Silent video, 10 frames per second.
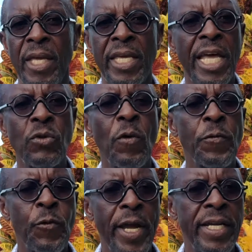He had no
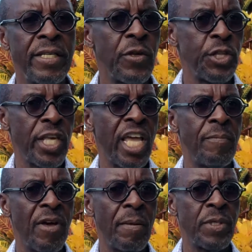friend to cheer
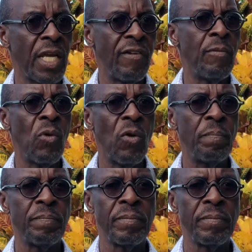him up, to give him hope.